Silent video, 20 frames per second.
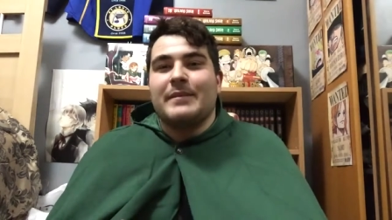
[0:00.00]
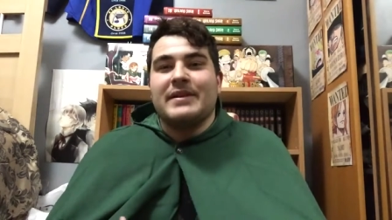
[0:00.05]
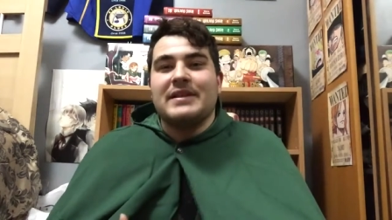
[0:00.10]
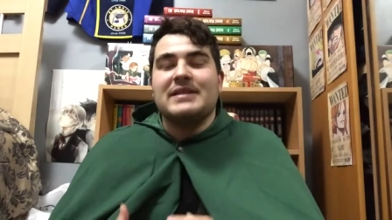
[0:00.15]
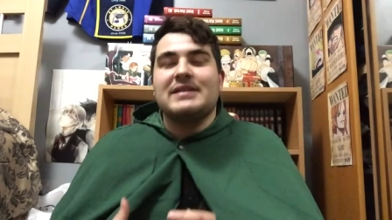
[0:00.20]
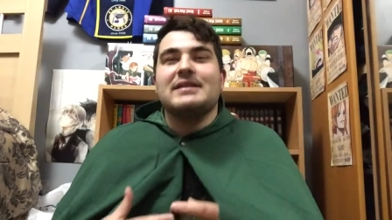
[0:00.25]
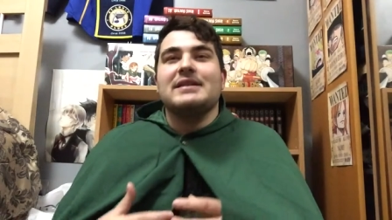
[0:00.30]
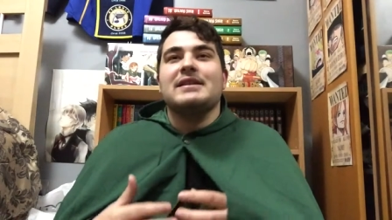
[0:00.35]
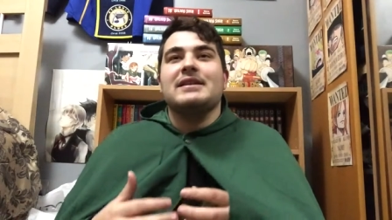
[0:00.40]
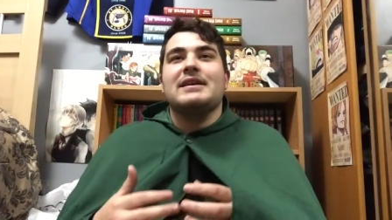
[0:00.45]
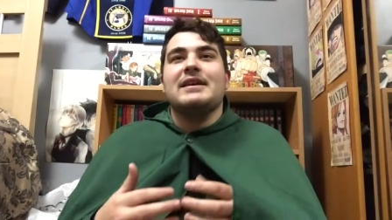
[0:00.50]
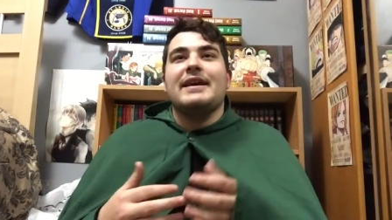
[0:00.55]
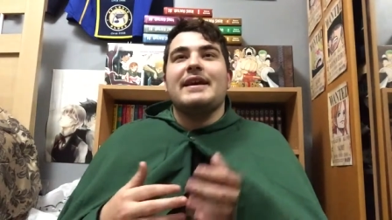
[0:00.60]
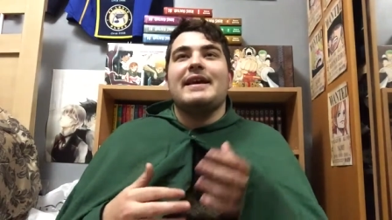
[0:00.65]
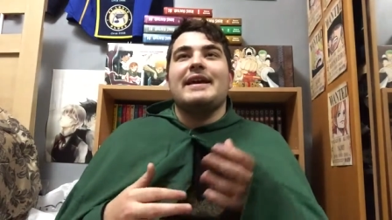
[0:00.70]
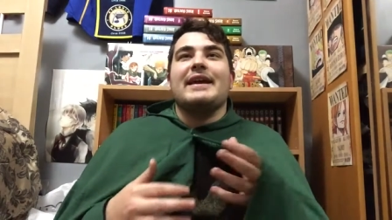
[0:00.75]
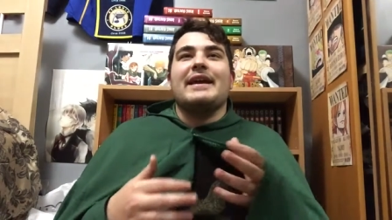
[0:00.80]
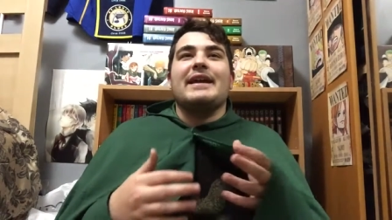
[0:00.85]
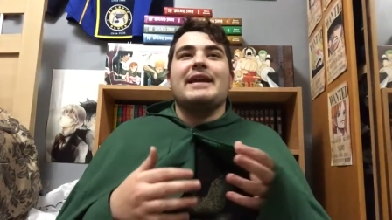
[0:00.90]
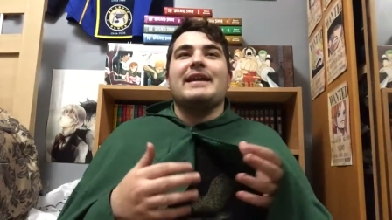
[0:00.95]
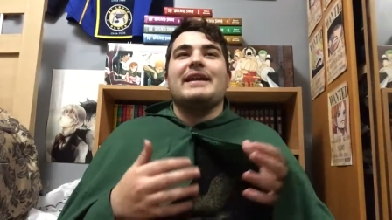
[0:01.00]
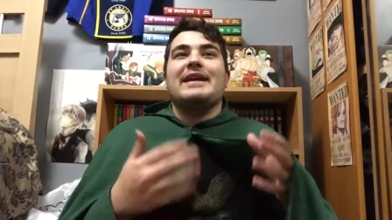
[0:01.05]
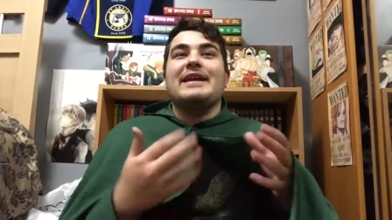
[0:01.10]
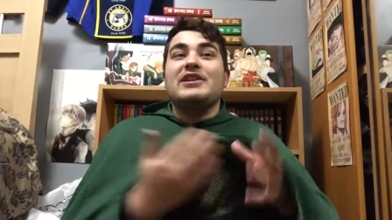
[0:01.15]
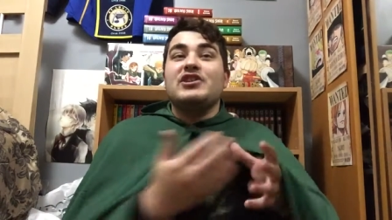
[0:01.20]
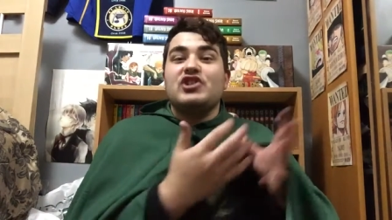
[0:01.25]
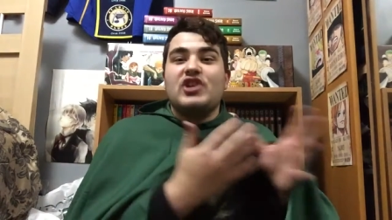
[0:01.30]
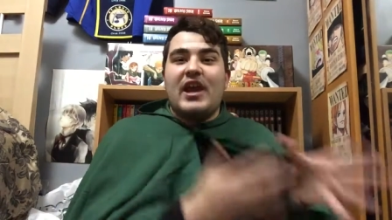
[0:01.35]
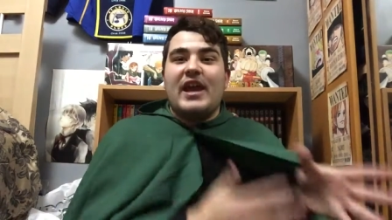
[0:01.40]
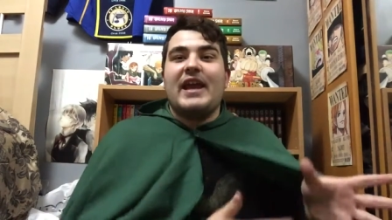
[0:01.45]
It's he
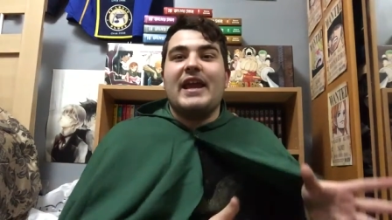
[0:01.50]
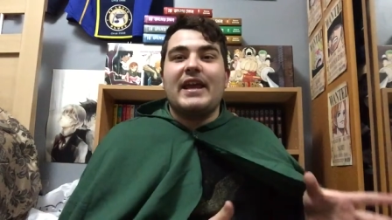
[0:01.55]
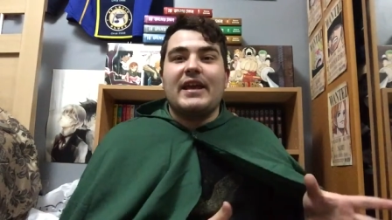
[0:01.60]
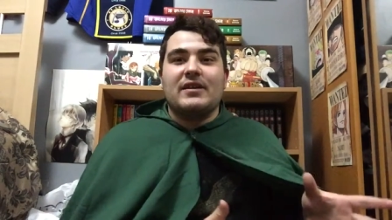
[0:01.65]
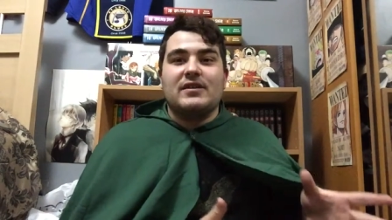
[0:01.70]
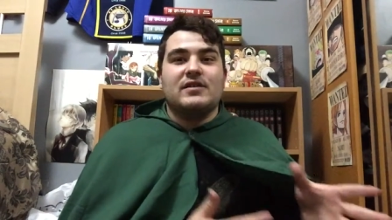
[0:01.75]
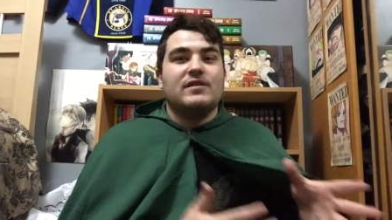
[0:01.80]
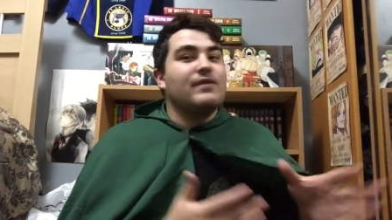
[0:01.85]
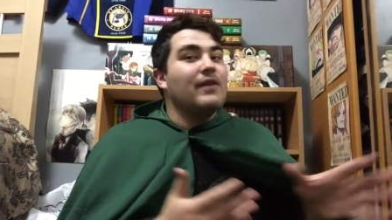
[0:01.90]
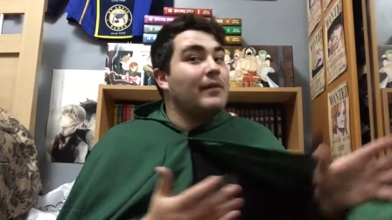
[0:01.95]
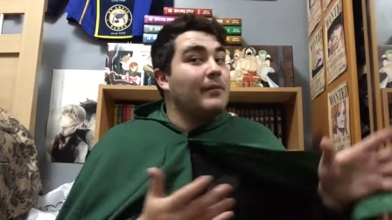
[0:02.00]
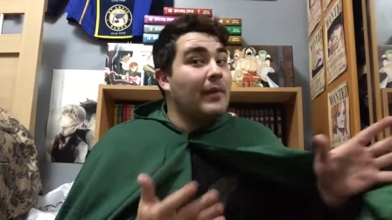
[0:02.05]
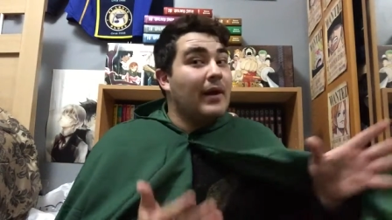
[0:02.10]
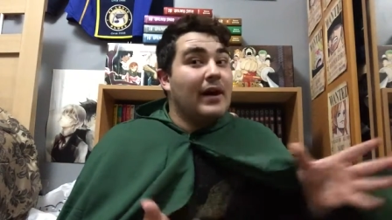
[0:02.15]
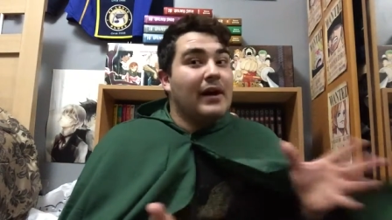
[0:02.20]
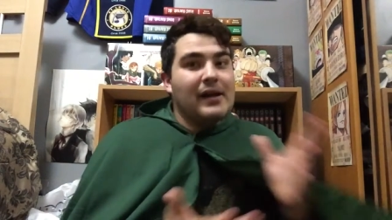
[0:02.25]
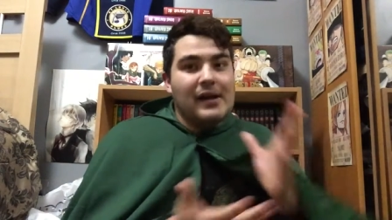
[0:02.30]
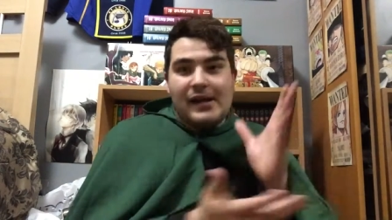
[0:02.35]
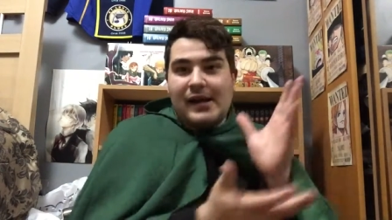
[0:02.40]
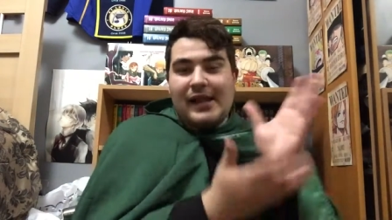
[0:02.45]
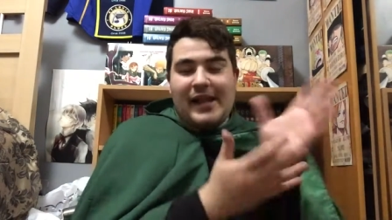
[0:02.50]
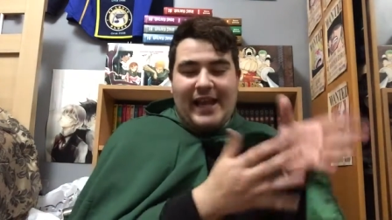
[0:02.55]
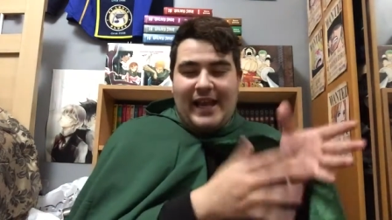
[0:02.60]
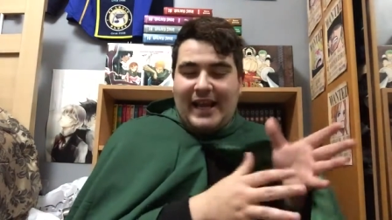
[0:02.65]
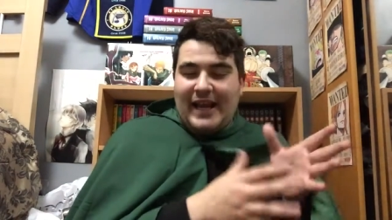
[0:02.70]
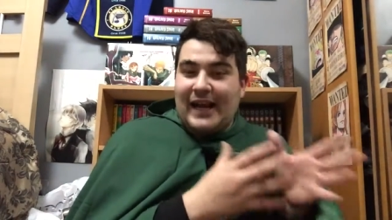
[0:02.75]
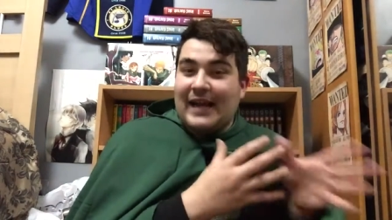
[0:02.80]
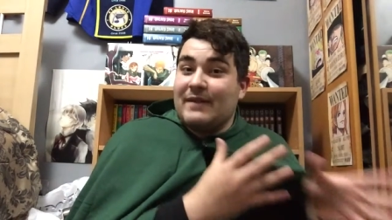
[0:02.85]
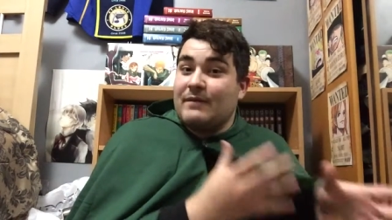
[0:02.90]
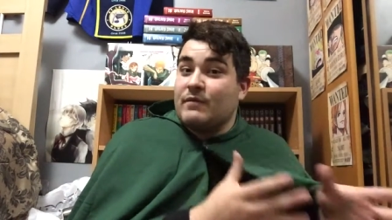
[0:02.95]
changed from
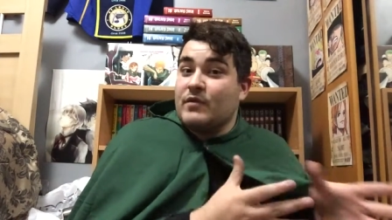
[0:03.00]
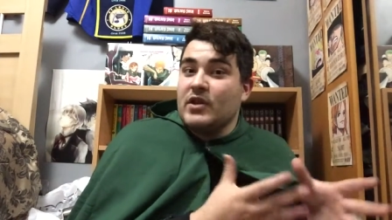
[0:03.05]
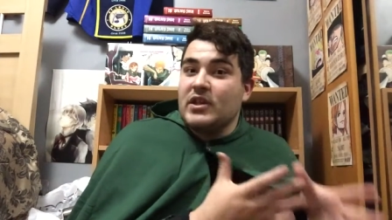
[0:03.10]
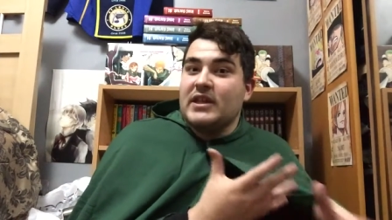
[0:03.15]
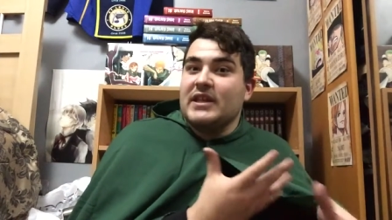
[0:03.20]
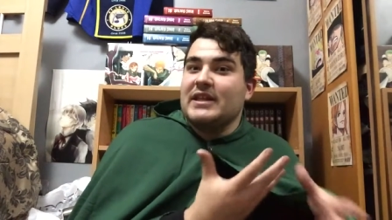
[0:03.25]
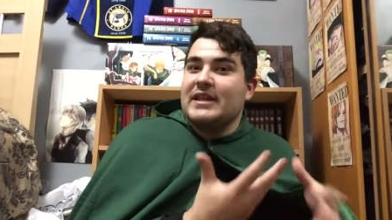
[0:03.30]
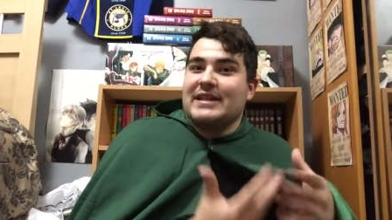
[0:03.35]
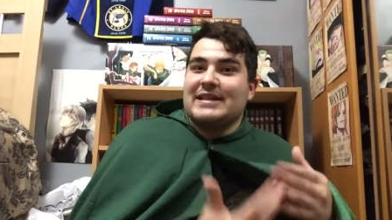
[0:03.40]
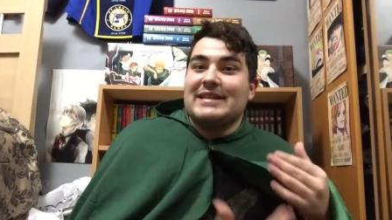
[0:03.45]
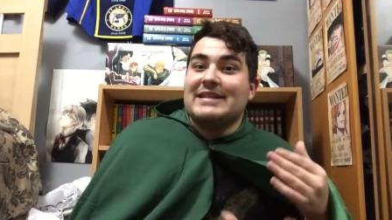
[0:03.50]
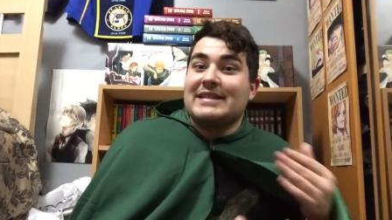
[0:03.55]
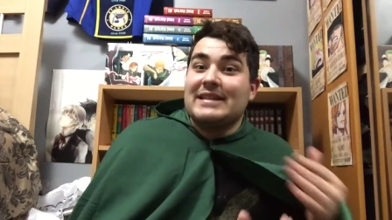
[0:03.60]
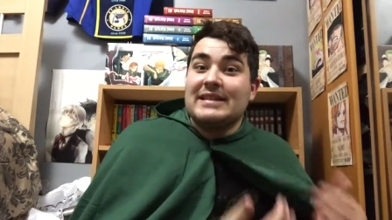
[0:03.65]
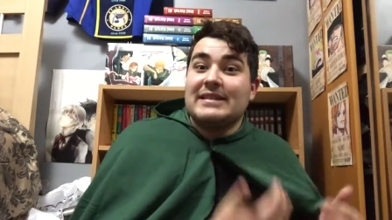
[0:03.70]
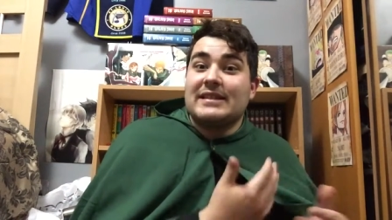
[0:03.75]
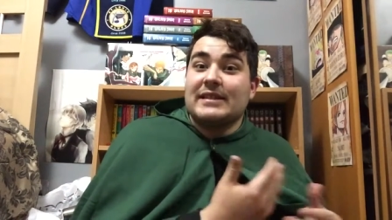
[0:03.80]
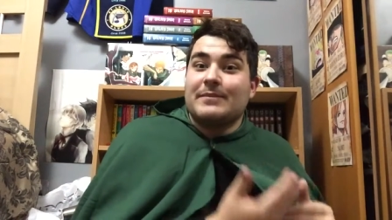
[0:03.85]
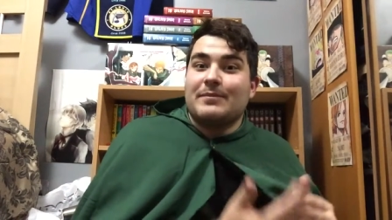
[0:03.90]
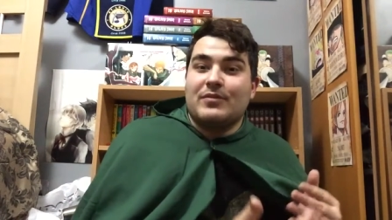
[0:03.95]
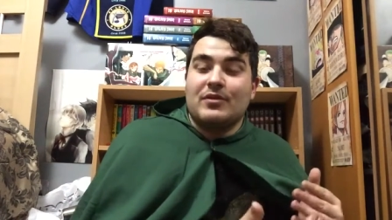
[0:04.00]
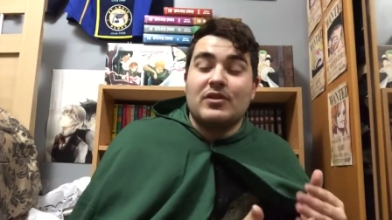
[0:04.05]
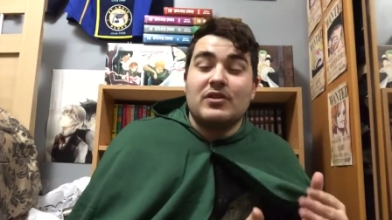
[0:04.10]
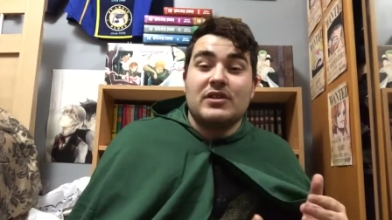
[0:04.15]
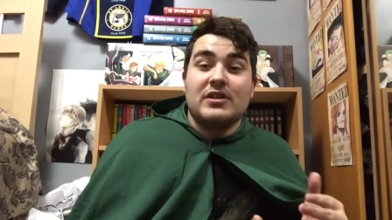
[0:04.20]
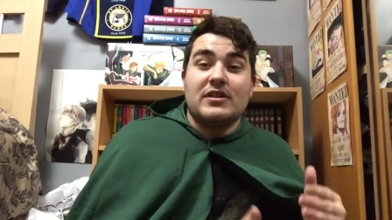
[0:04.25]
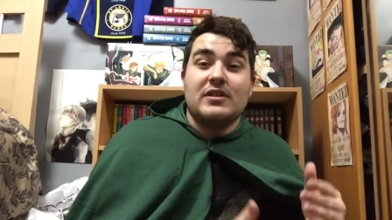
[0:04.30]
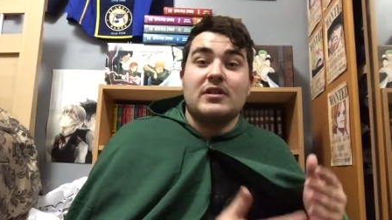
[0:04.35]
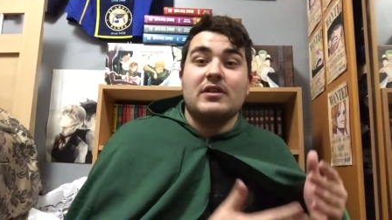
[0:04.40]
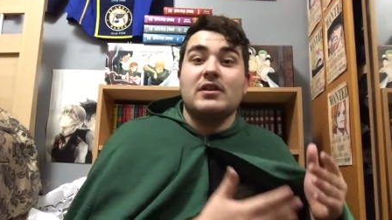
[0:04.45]
like a really like, sadistic
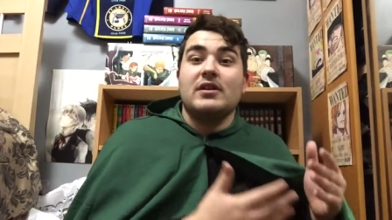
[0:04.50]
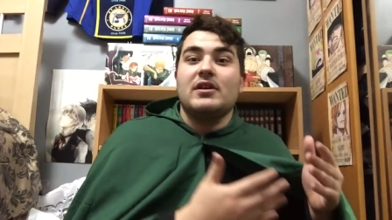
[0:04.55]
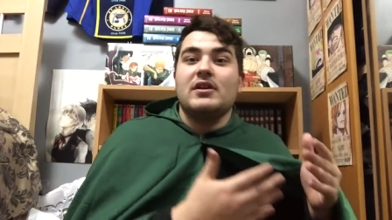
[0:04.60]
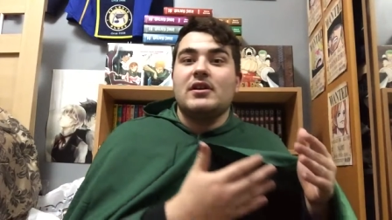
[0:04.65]
person